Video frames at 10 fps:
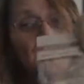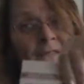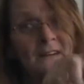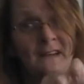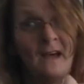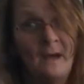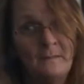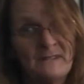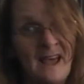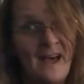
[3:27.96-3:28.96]
if it
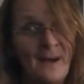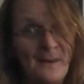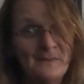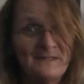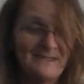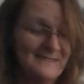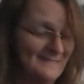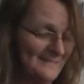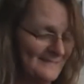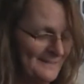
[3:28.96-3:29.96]
comes out.
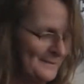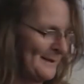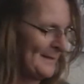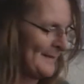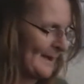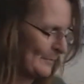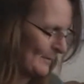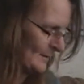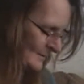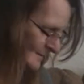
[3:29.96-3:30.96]
You know how that
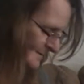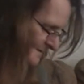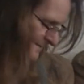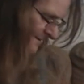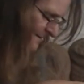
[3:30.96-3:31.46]
works.